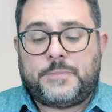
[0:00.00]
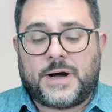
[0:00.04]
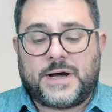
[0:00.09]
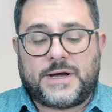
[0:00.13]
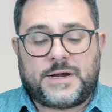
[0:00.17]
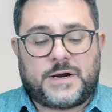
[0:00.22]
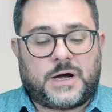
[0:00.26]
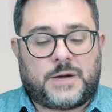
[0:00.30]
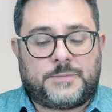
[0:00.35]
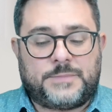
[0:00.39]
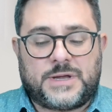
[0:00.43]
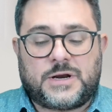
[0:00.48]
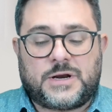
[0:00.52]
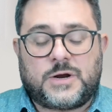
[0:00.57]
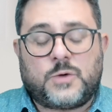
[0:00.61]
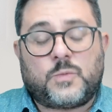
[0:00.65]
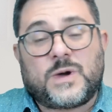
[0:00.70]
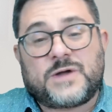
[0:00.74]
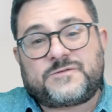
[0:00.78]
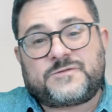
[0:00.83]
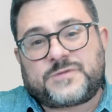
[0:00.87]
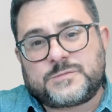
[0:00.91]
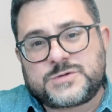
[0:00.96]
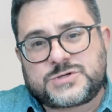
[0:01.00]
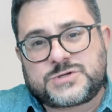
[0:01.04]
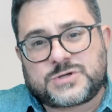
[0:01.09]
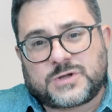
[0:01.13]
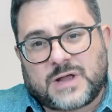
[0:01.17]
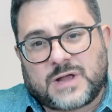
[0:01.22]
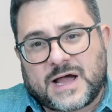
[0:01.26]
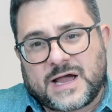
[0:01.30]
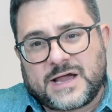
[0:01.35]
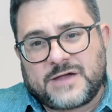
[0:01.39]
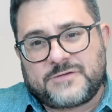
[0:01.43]
but um, and it went
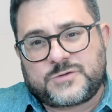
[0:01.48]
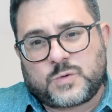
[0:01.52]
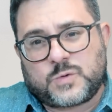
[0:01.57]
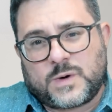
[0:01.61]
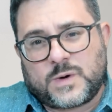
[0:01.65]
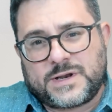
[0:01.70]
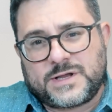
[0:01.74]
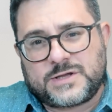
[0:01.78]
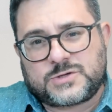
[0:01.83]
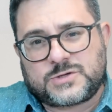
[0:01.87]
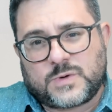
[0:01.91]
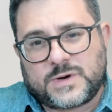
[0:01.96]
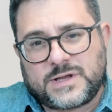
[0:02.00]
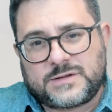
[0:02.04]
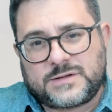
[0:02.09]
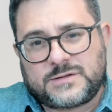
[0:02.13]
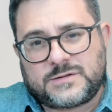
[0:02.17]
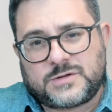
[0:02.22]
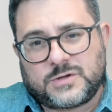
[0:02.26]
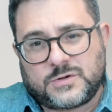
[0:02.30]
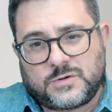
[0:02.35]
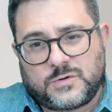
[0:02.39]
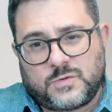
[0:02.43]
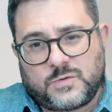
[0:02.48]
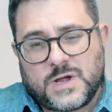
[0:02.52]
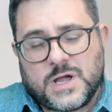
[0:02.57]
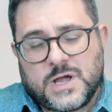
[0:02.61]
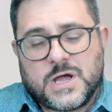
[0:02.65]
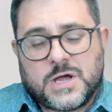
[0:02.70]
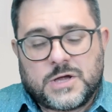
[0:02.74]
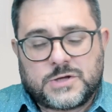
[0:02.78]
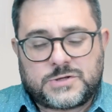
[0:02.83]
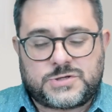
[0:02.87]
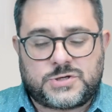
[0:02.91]
from July of
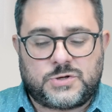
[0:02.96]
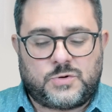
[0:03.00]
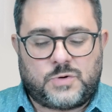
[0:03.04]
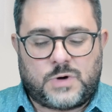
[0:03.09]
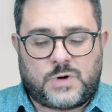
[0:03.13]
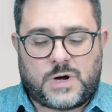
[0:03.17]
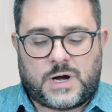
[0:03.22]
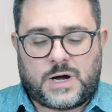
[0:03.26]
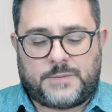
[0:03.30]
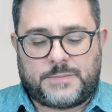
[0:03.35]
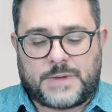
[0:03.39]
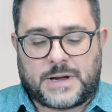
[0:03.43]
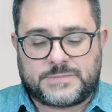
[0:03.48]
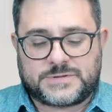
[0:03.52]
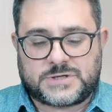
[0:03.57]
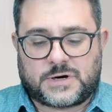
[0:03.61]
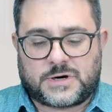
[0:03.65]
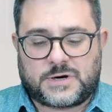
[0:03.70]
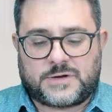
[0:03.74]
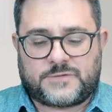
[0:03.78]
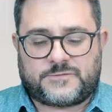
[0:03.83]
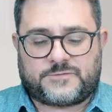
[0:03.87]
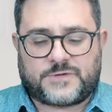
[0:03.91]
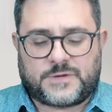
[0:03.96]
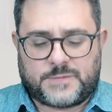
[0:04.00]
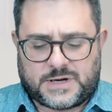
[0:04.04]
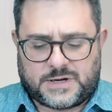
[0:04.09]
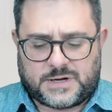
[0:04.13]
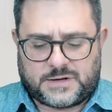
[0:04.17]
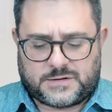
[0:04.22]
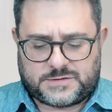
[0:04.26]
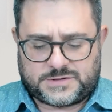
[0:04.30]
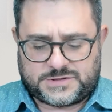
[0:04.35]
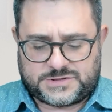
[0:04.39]
2022 to um, I'm sorry,
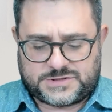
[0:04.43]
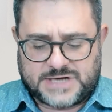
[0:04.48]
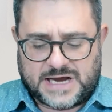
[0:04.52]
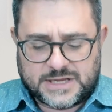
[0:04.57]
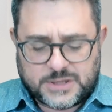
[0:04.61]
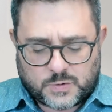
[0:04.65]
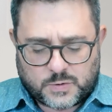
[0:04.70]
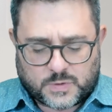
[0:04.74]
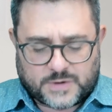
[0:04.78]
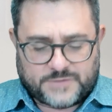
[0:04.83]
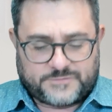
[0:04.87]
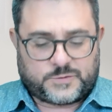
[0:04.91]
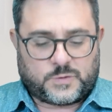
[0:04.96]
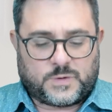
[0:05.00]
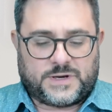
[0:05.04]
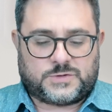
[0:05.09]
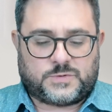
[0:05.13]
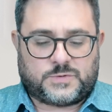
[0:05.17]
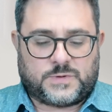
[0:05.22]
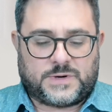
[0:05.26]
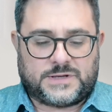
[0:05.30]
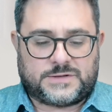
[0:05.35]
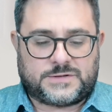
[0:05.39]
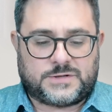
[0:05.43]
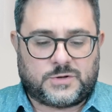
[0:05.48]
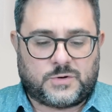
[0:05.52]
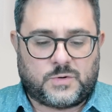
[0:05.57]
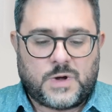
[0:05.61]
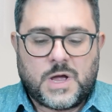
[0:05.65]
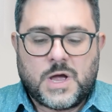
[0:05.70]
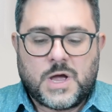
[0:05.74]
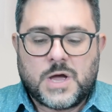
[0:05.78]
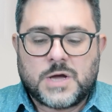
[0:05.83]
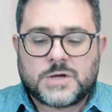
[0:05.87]
from uh, January of
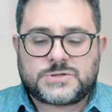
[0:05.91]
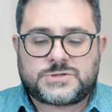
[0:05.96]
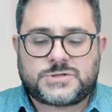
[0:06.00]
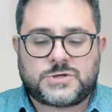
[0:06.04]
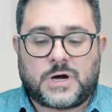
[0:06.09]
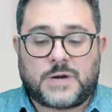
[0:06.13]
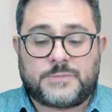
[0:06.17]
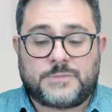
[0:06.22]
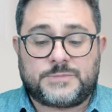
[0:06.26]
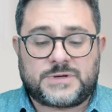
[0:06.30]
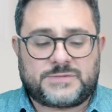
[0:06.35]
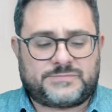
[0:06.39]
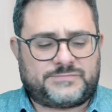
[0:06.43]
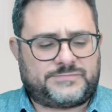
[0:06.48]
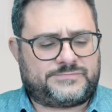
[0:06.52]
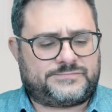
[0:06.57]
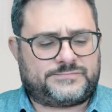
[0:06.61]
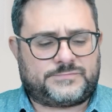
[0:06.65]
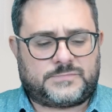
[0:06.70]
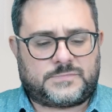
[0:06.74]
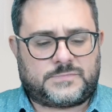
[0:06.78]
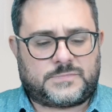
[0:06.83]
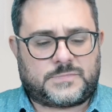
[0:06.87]
2022 to um,